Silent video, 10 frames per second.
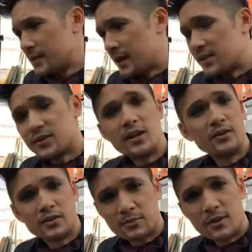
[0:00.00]
Isaiah
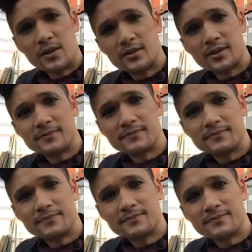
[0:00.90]
looks amazing.
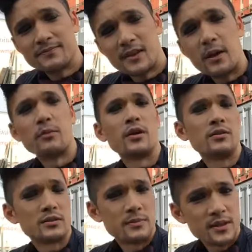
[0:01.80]
Emrod
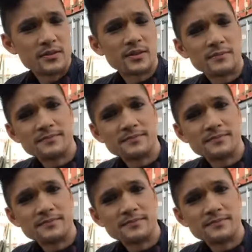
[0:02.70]
looks amazing.